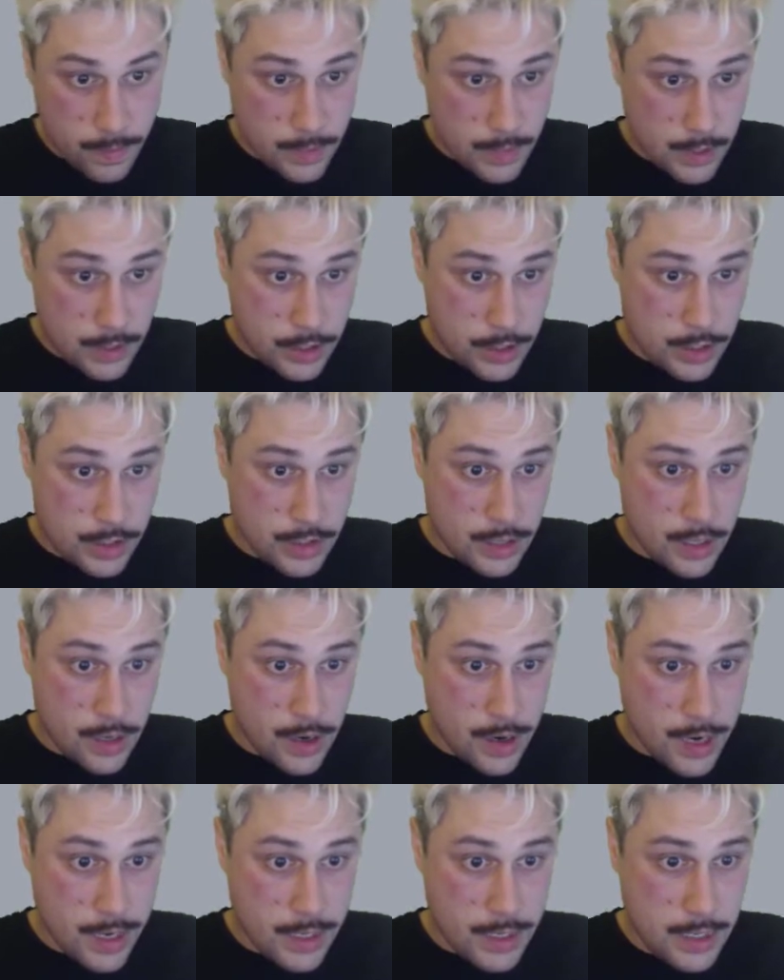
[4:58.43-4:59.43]
It's just an
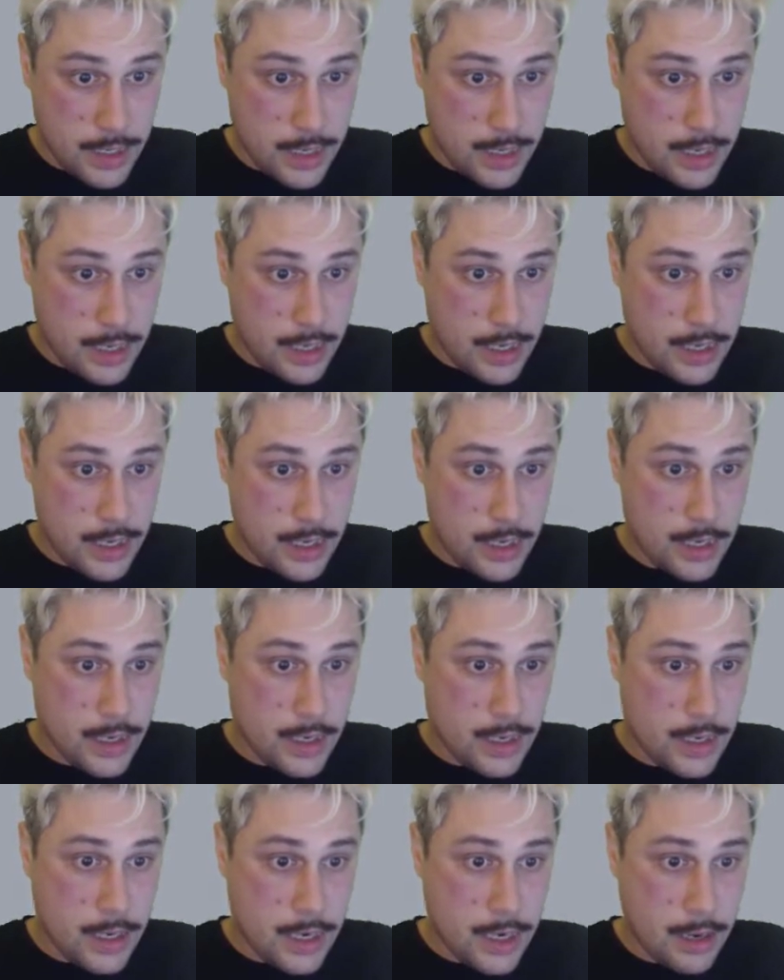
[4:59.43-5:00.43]
idea.
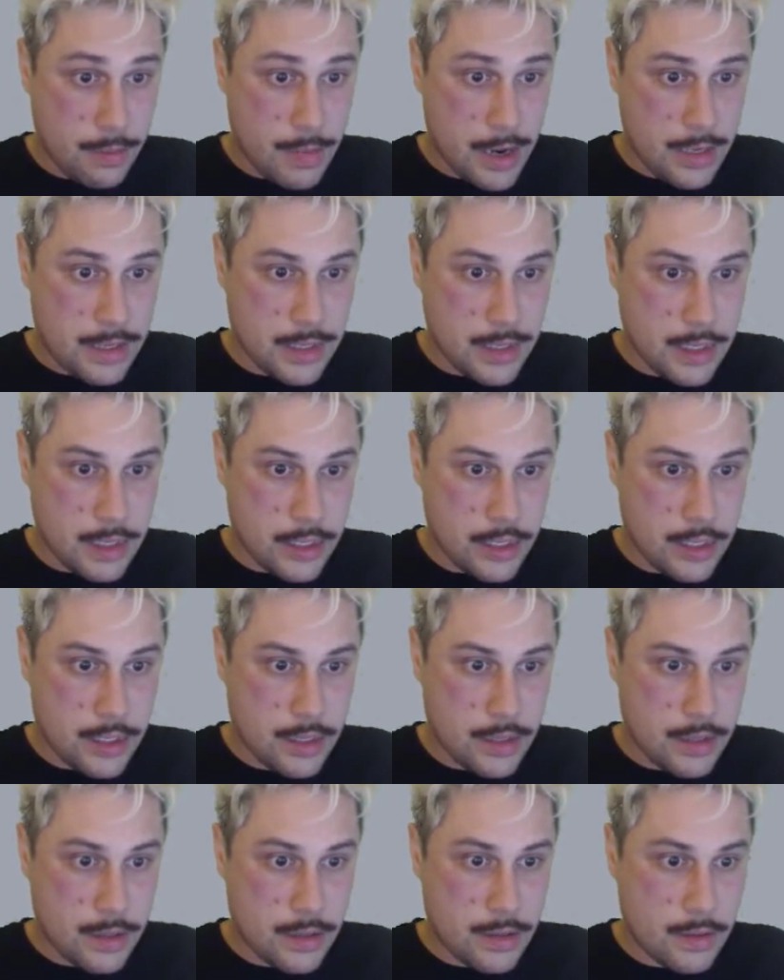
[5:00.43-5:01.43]
Mass
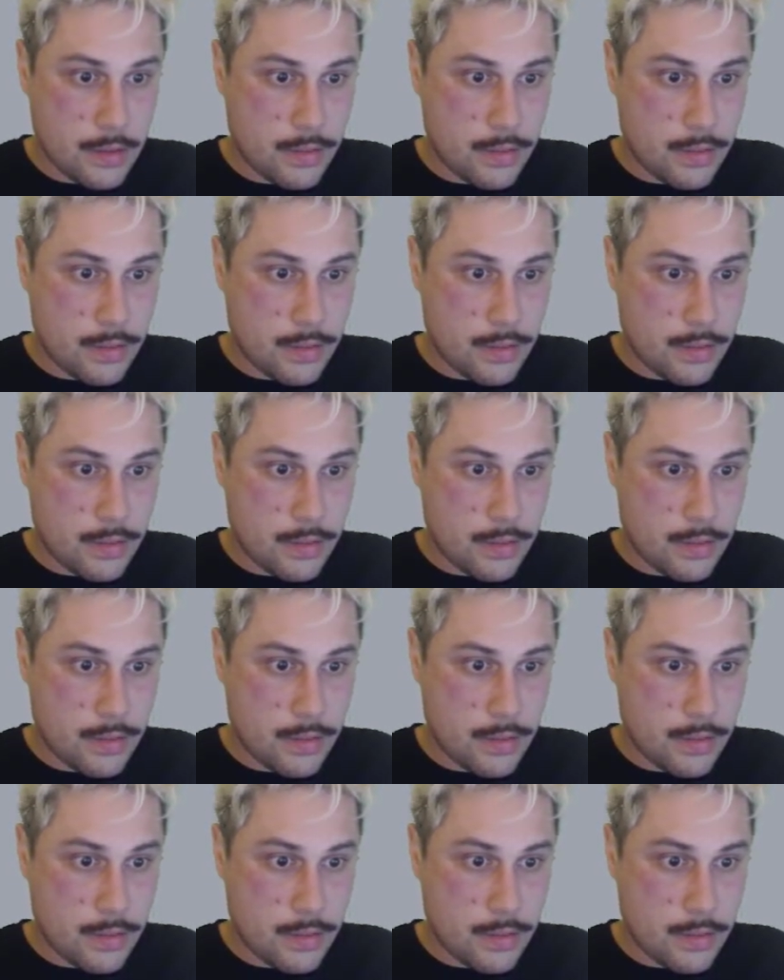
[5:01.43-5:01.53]
addition,